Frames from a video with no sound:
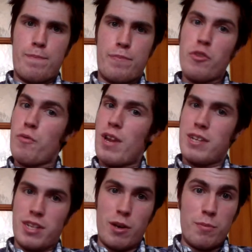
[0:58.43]
the
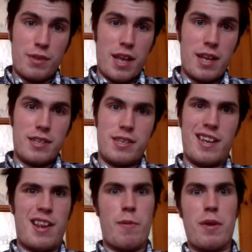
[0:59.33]
racing updates,
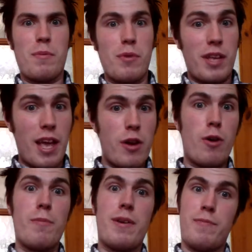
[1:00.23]
seeing how people were getting
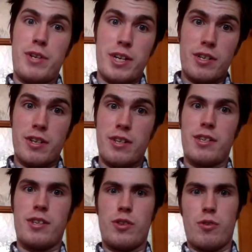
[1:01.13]
on, my
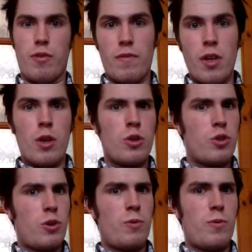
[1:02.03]
predictions and stuff.
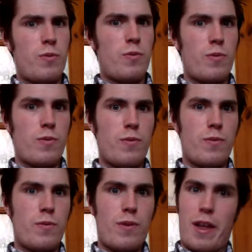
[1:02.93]
So
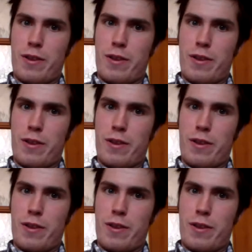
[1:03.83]
I